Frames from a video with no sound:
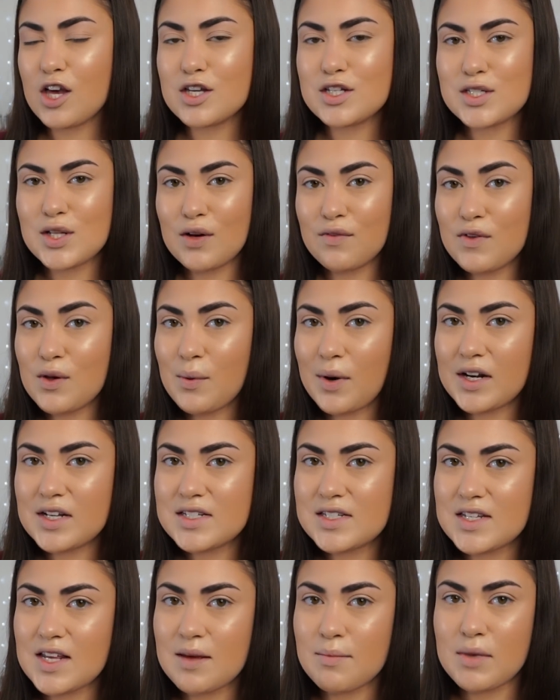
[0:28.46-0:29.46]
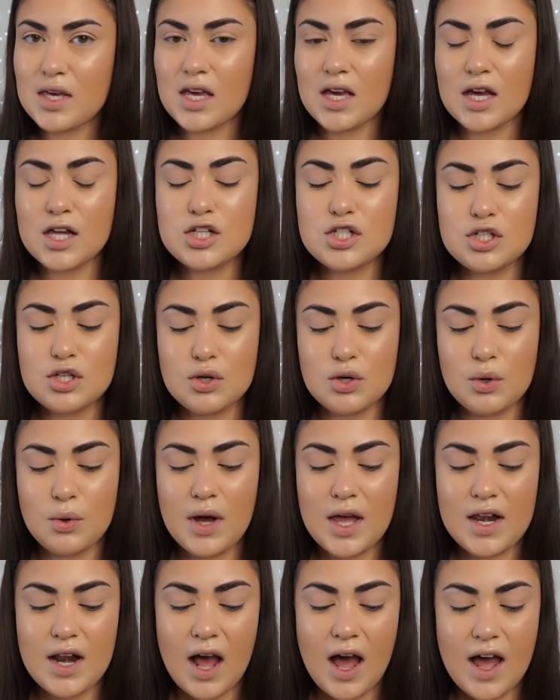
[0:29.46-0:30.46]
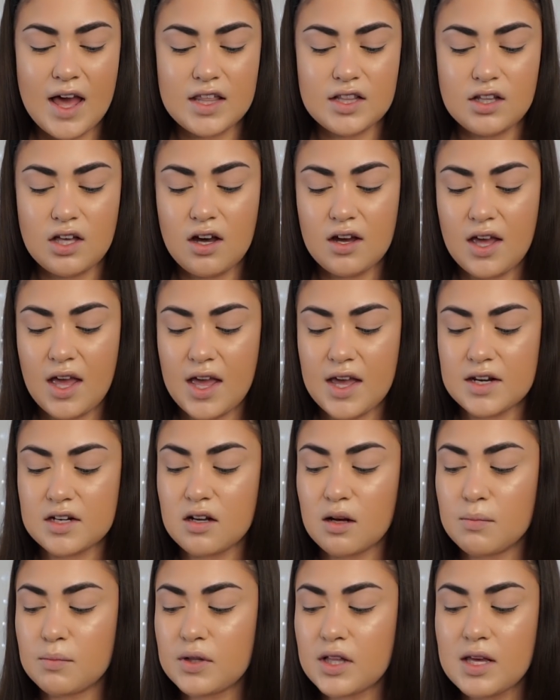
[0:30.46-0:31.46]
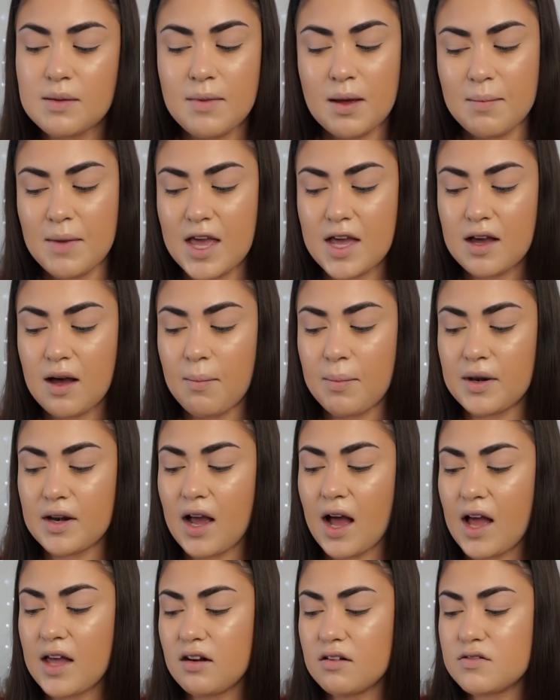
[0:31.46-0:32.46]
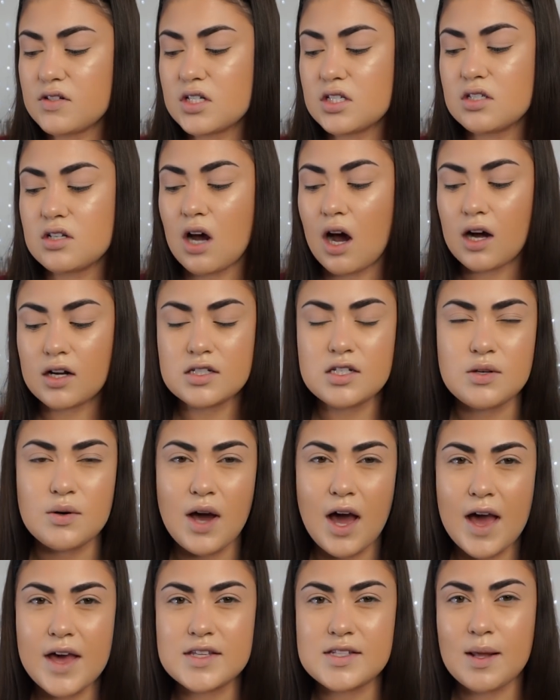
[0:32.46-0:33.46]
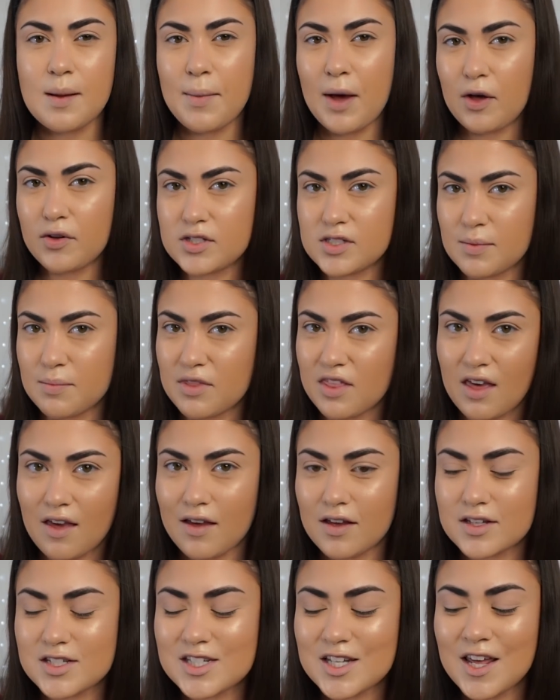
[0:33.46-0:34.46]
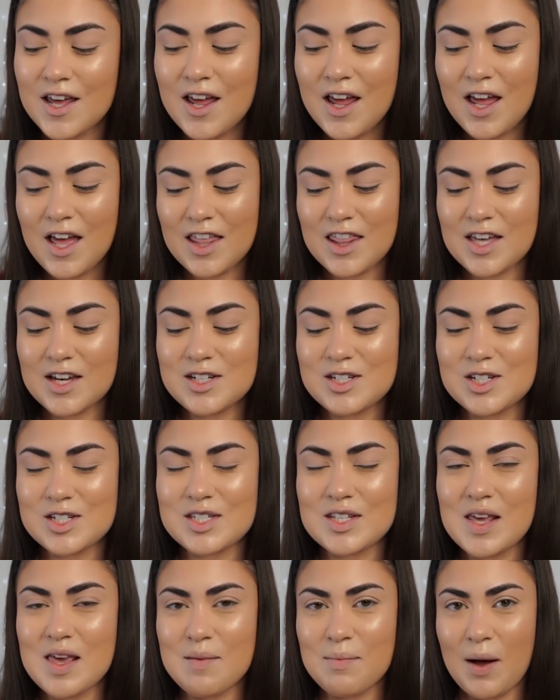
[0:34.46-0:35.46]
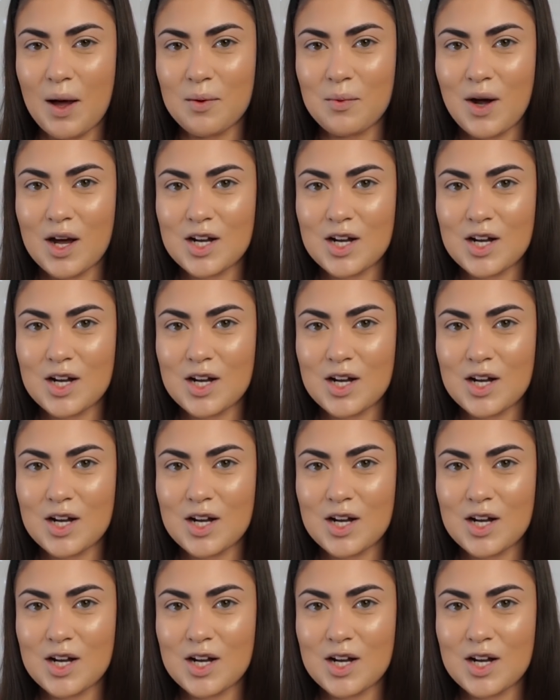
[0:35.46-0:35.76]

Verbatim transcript: So if you want to see me do an eye look and complete my makeup and kind of just talk to you guys about some things, then just keep on